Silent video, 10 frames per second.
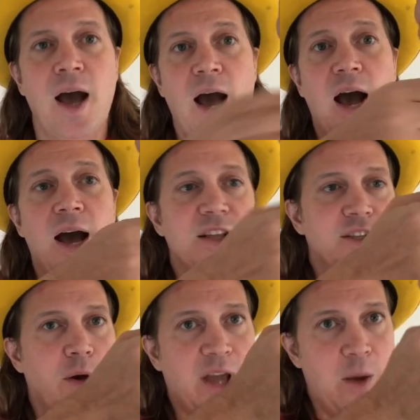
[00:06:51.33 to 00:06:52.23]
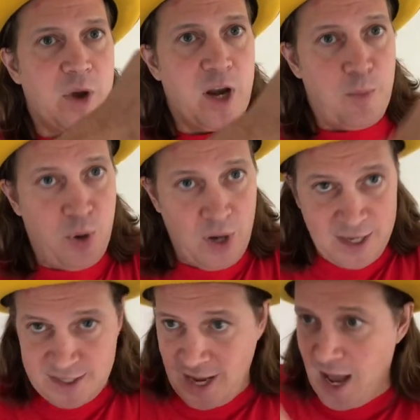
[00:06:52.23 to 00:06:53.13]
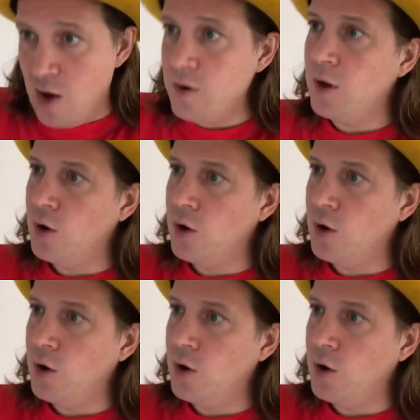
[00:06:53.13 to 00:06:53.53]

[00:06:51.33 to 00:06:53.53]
And so again, we're gonna pull it down,